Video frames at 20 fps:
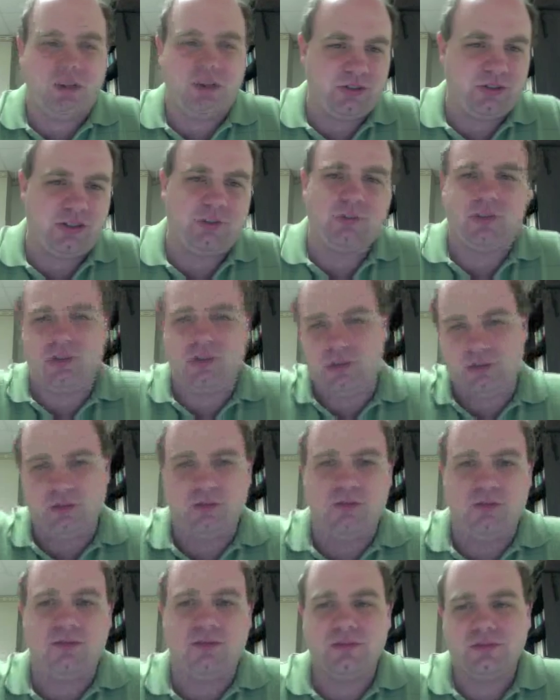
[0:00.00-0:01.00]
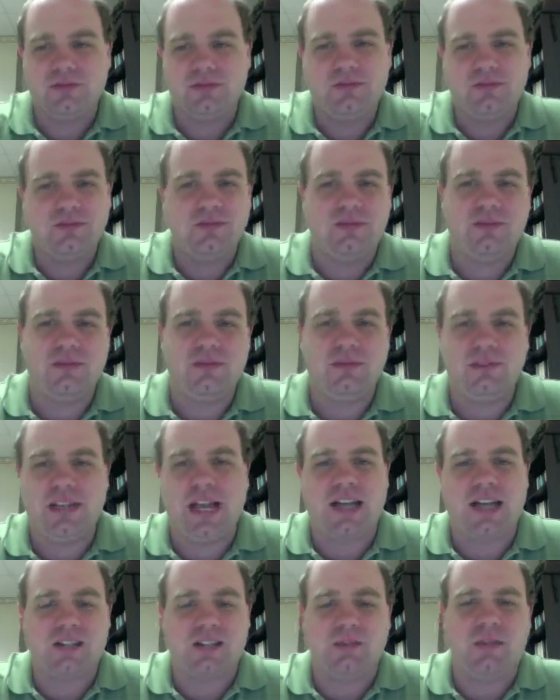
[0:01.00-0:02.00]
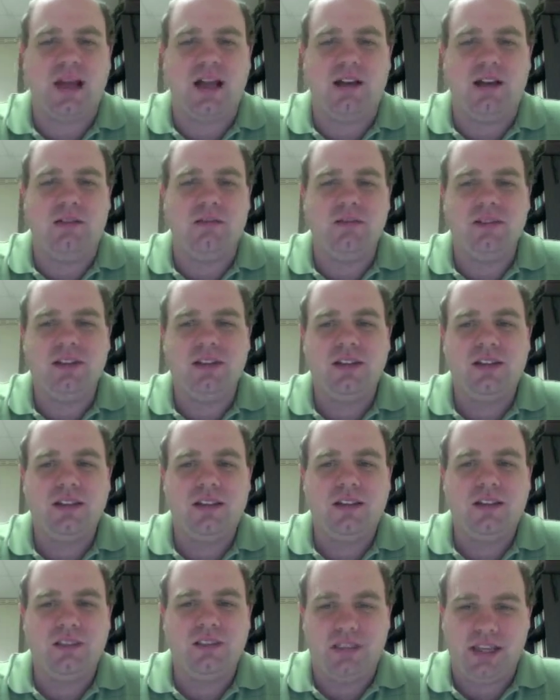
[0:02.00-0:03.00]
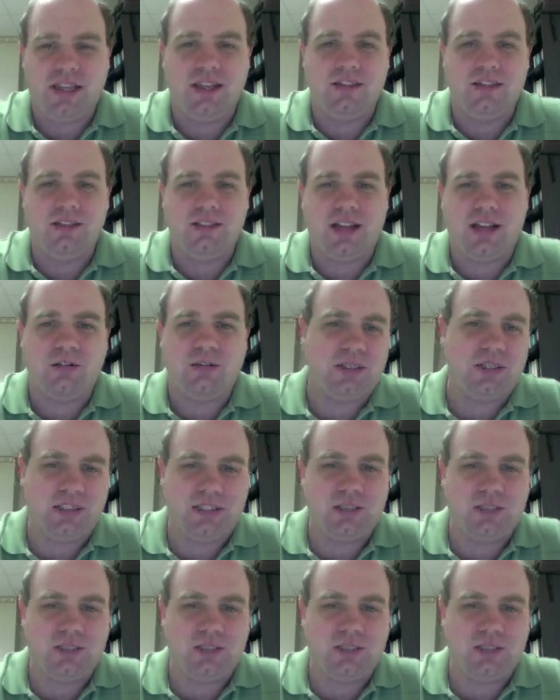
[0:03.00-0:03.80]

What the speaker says: X amount, then I'll release part 2 of the video, that kind of stuff.